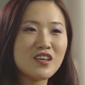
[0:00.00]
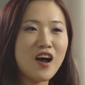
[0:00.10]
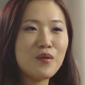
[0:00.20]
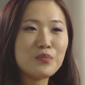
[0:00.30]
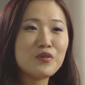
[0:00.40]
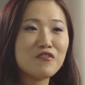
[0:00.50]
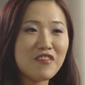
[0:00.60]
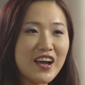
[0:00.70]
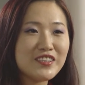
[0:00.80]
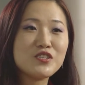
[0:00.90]
on
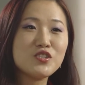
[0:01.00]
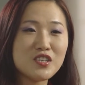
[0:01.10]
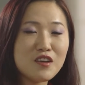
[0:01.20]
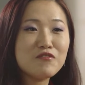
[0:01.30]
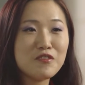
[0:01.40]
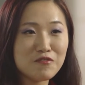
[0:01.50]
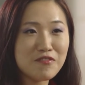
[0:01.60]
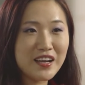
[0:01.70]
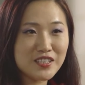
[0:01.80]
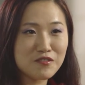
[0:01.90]
provide a safe and
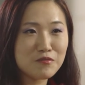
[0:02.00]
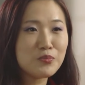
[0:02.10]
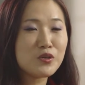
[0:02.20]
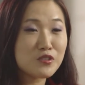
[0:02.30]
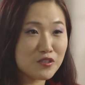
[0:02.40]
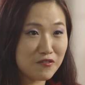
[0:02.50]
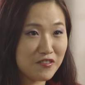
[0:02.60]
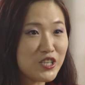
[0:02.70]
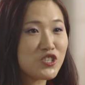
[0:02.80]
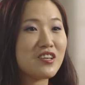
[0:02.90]
effective
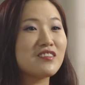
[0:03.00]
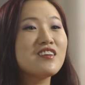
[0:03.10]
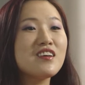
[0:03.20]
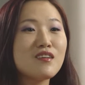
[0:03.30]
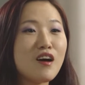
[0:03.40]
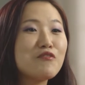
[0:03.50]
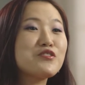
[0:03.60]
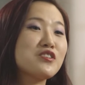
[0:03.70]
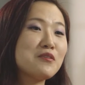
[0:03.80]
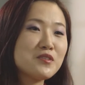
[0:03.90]
preservation of
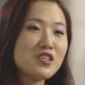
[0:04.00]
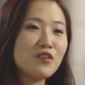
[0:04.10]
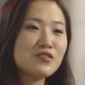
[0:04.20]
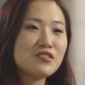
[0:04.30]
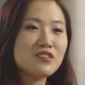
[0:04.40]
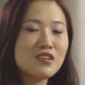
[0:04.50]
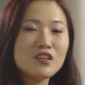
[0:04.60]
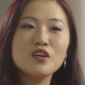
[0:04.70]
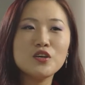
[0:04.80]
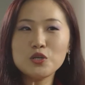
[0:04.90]
stem cells.
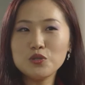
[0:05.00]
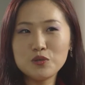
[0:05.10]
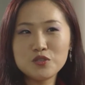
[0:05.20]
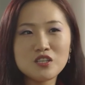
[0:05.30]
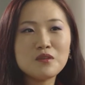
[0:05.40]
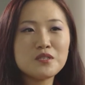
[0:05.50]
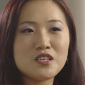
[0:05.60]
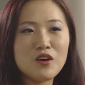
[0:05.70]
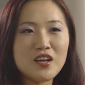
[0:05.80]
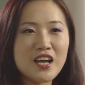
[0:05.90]
You know, stem
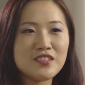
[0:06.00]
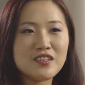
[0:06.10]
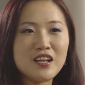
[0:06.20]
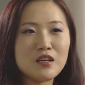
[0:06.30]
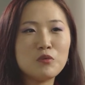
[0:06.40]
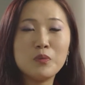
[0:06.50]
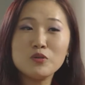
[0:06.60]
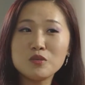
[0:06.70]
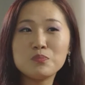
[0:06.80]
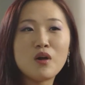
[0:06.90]
cell as like a
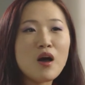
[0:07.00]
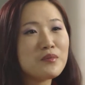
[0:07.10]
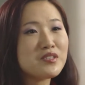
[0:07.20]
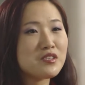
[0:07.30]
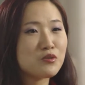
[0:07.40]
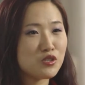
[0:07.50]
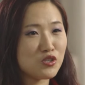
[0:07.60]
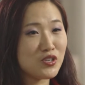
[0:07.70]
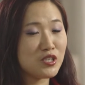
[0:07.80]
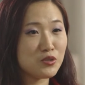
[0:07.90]
most promising
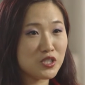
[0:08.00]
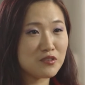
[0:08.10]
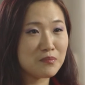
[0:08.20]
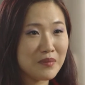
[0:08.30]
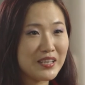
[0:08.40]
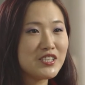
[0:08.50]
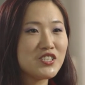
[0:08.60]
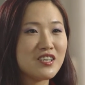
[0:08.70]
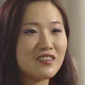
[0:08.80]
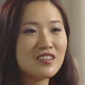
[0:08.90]
regenerative
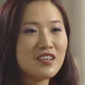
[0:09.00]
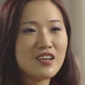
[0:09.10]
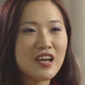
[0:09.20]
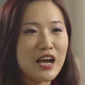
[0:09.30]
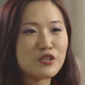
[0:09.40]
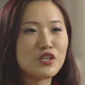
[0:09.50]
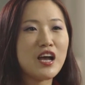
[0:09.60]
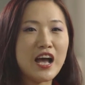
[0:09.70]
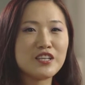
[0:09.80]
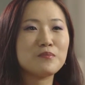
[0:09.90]
medicine actually
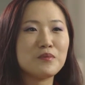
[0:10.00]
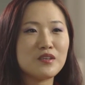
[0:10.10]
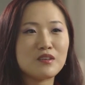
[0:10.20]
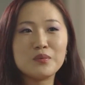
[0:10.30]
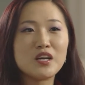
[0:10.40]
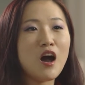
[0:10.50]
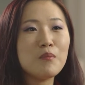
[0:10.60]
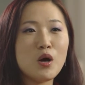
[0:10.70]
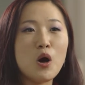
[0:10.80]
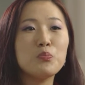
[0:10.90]
has
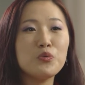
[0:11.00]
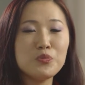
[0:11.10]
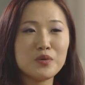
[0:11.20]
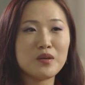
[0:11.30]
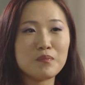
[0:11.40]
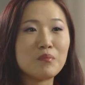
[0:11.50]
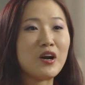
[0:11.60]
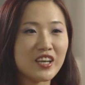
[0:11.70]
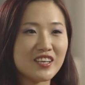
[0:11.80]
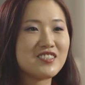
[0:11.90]
become a booming
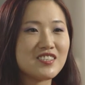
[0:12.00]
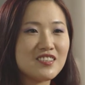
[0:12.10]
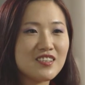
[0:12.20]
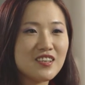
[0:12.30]
market.